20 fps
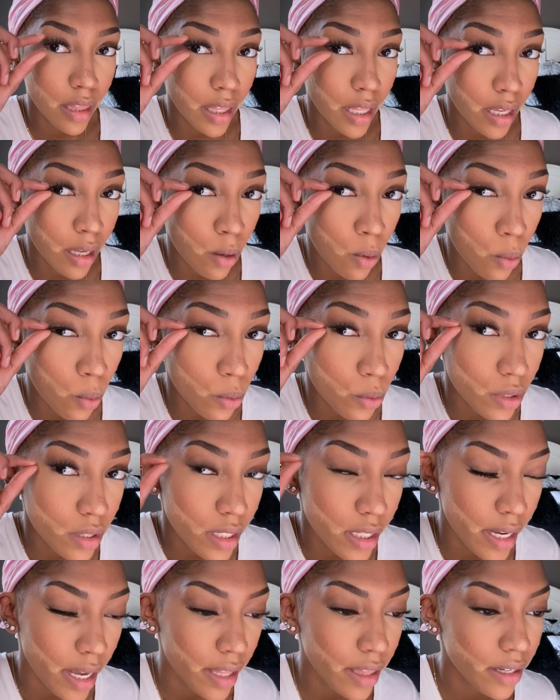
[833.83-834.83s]
they hold
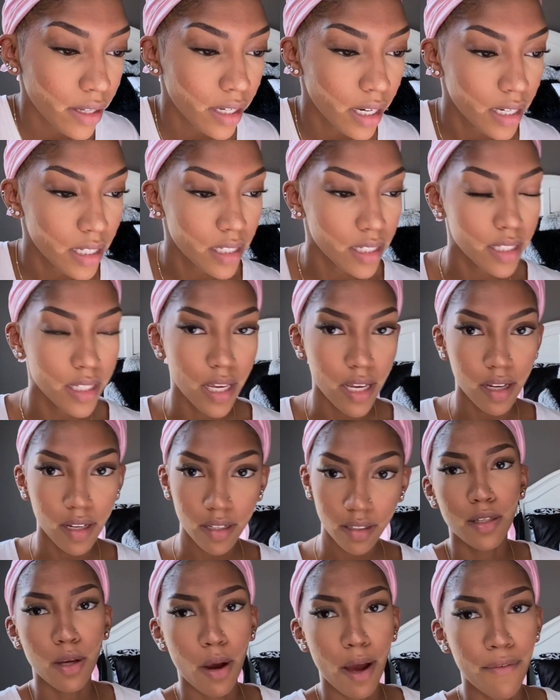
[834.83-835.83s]
together and they stick.
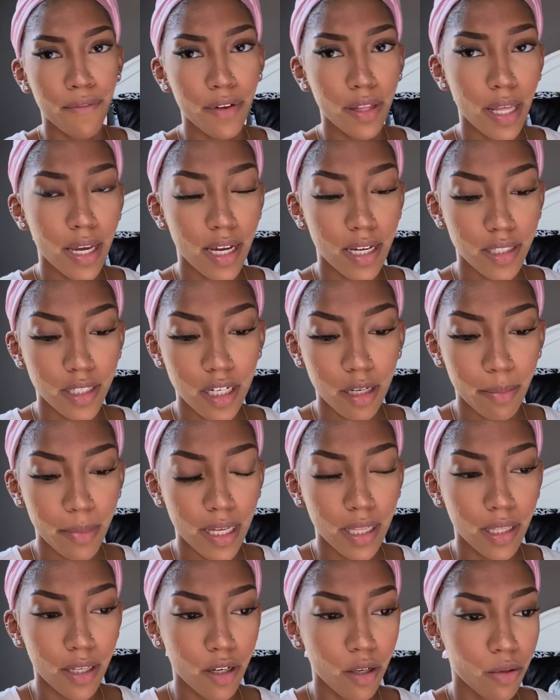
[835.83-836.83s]
So I feel like it took me
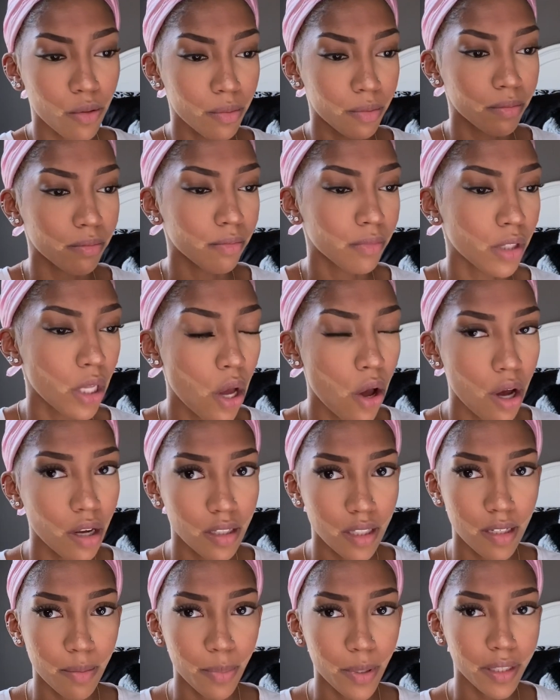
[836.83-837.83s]
a little
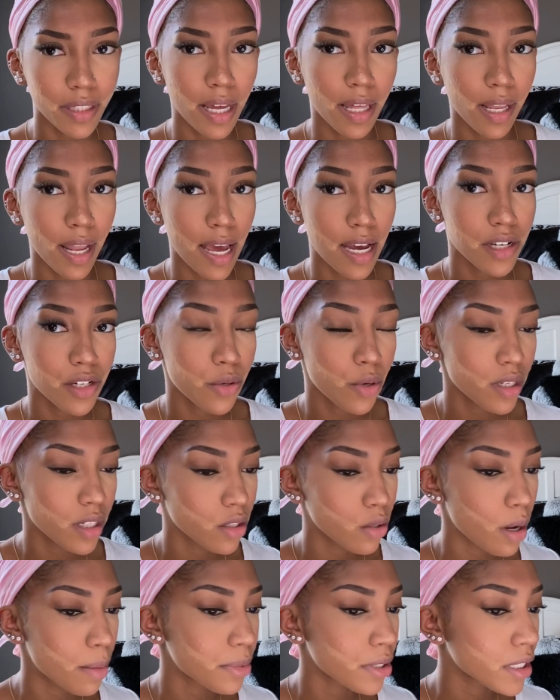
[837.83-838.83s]
long to put that lash on,
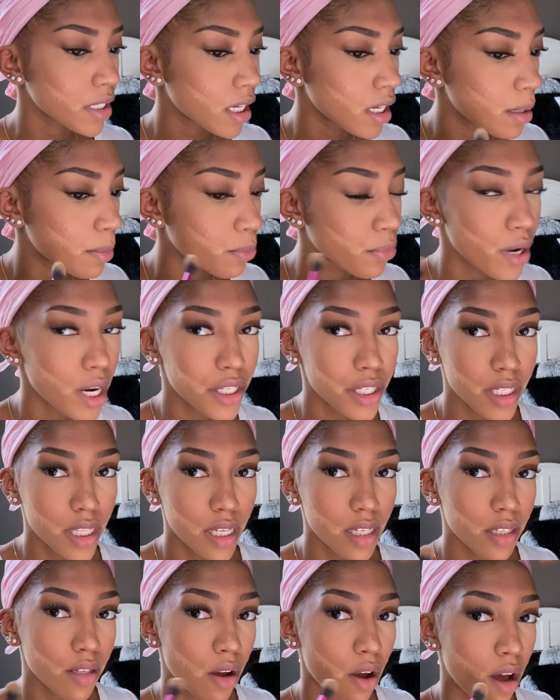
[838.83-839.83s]
so I'm just gonna brush
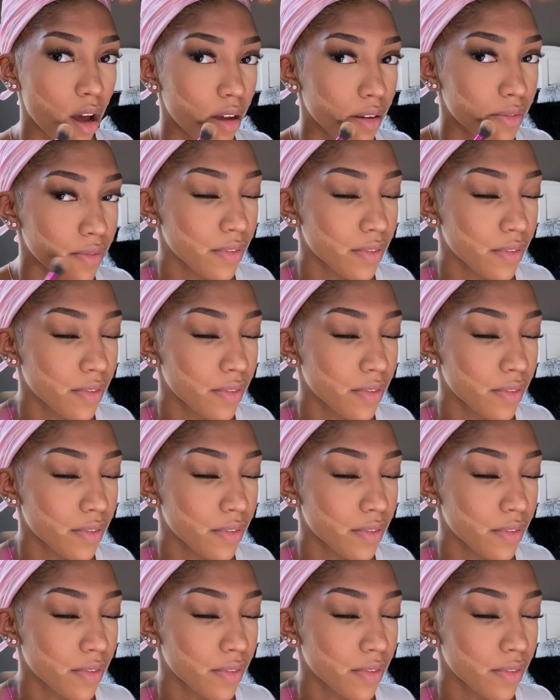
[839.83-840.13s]
this off